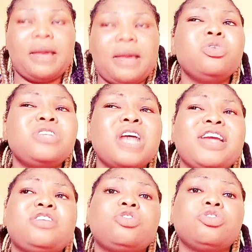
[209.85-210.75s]
I want to
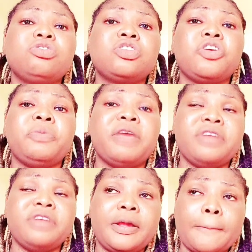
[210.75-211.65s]
advise you to use this cream every
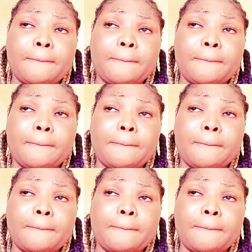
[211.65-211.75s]
day.